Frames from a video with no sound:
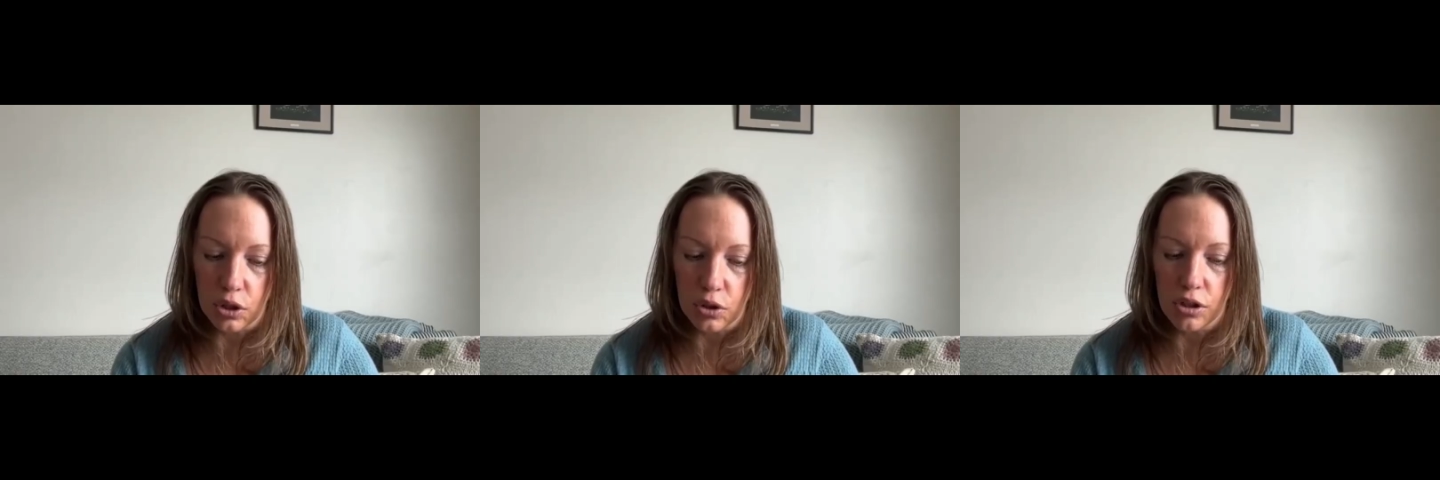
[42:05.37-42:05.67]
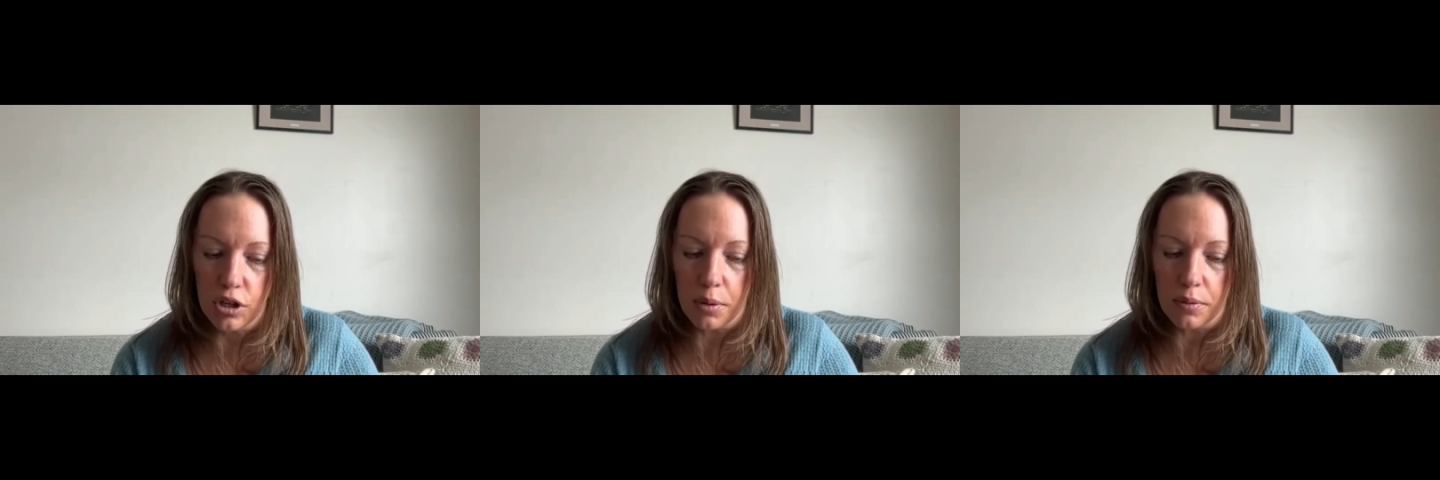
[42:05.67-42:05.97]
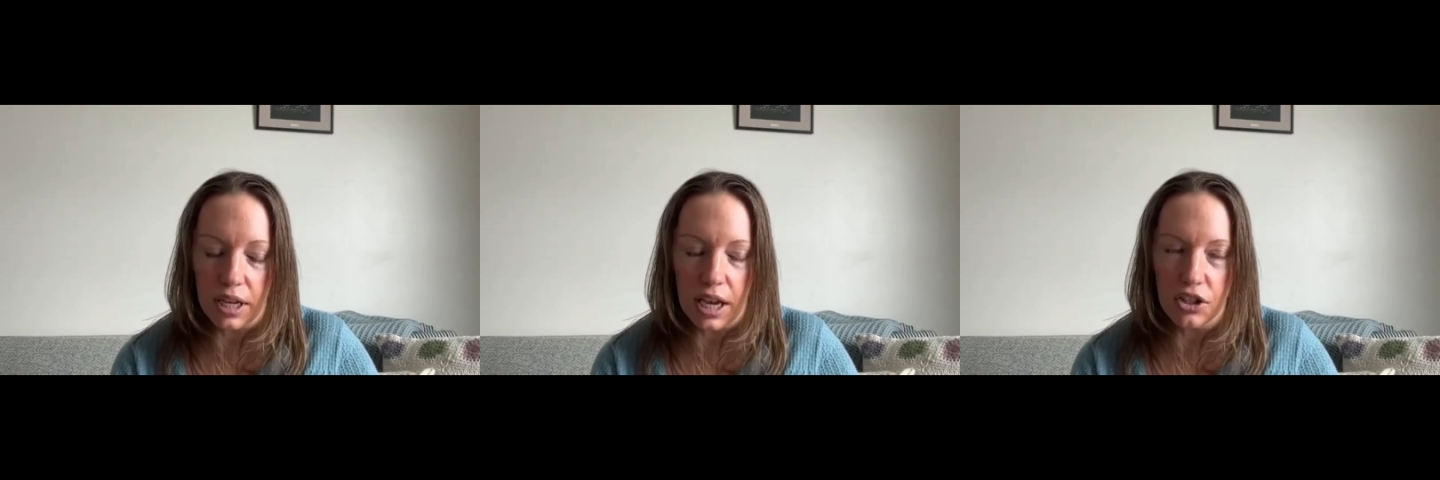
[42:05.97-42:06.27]
like children
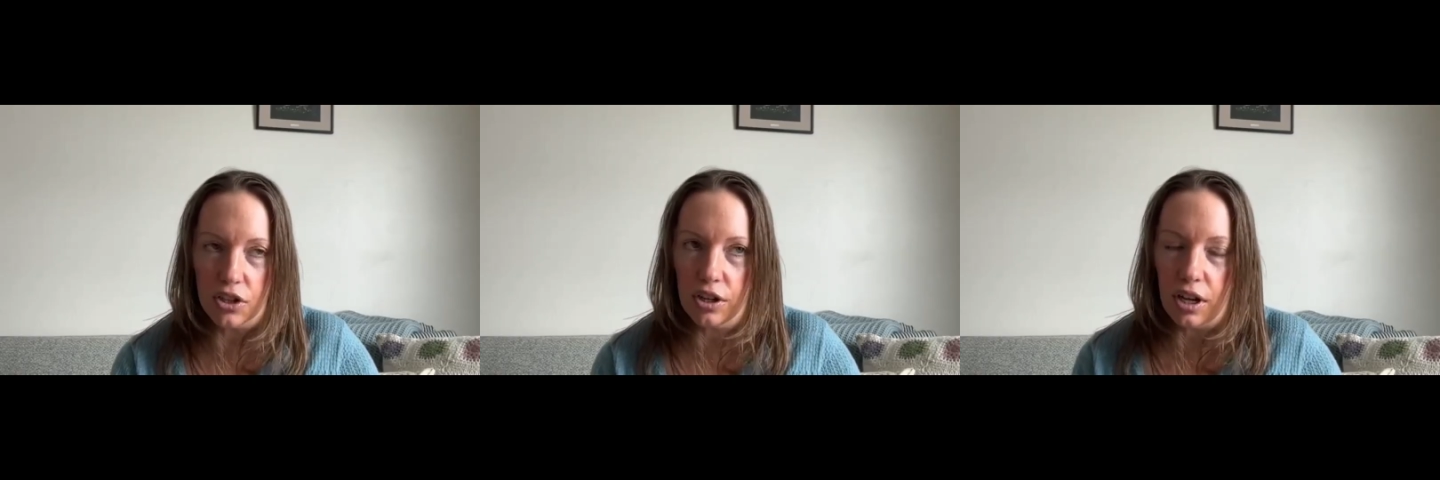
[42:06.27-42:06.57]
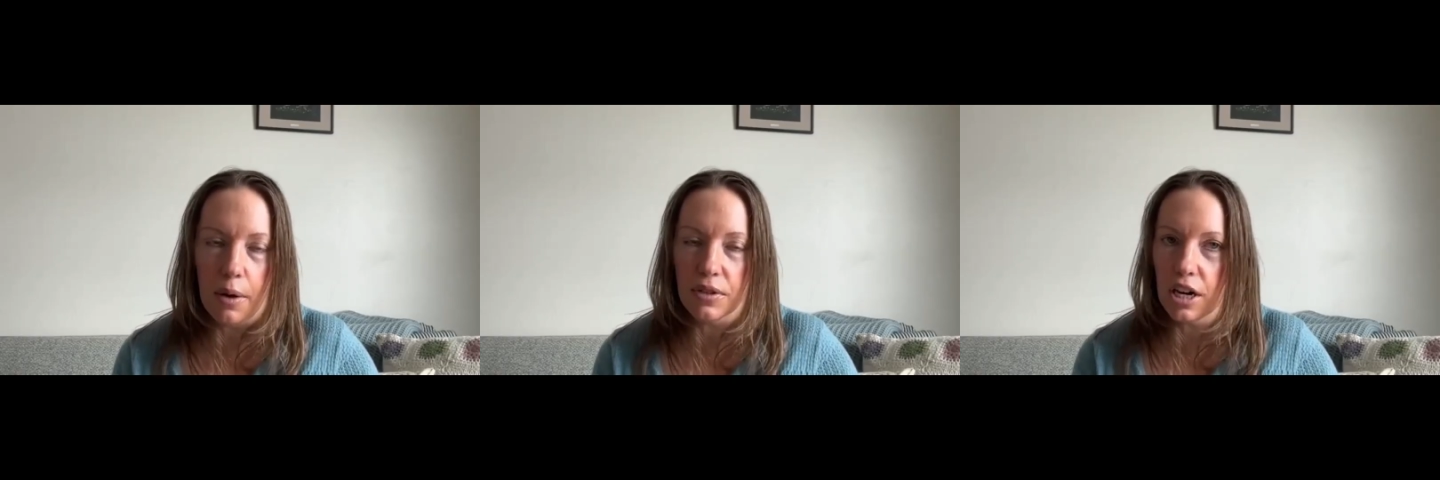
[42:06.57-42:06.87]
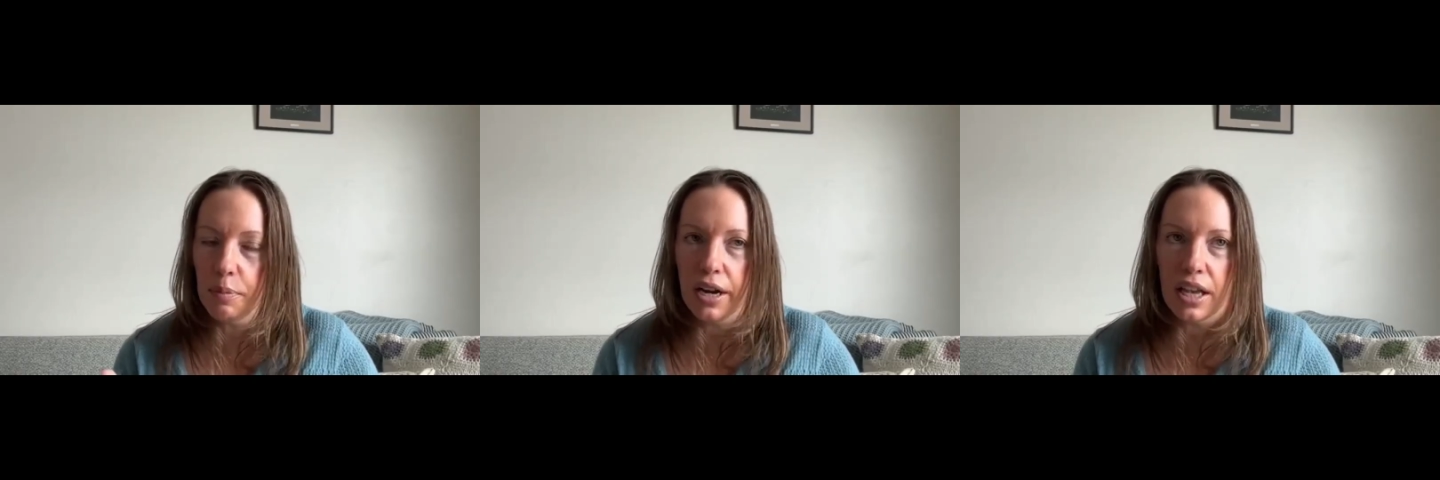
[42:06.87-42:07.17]
are like,
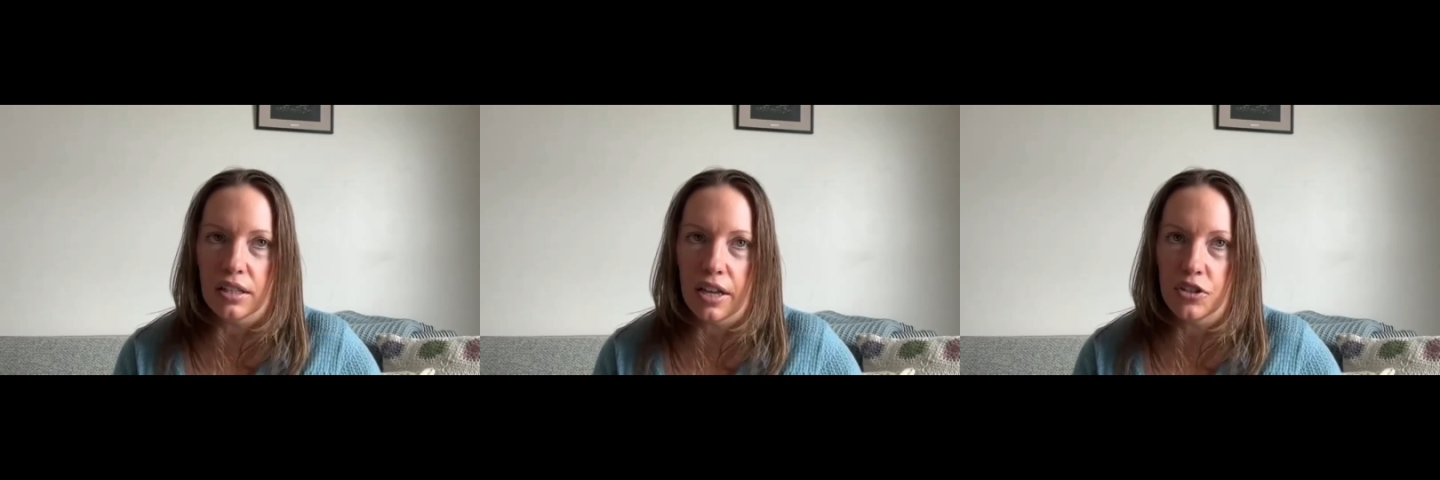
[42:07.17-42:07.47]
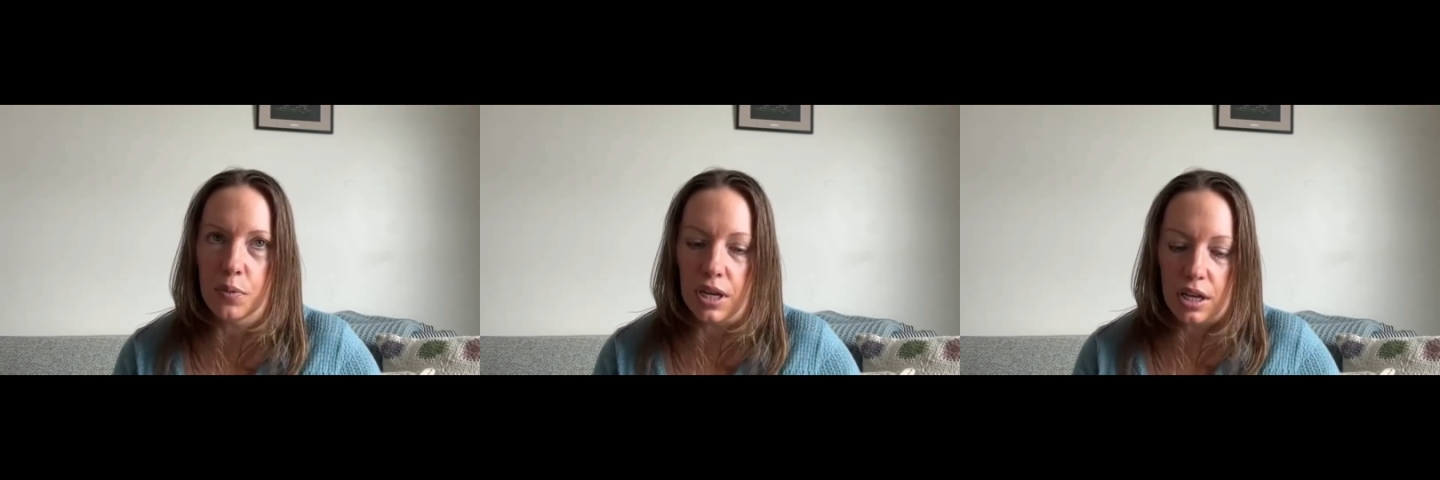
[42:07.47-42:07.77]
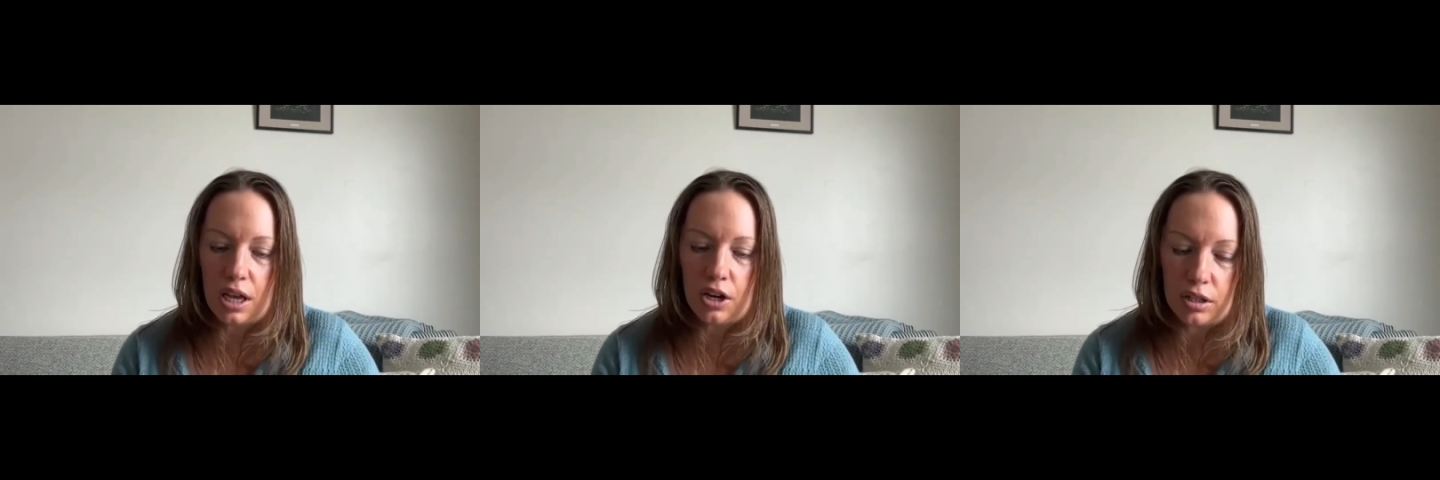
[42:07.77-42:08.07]
I was on a podcast last week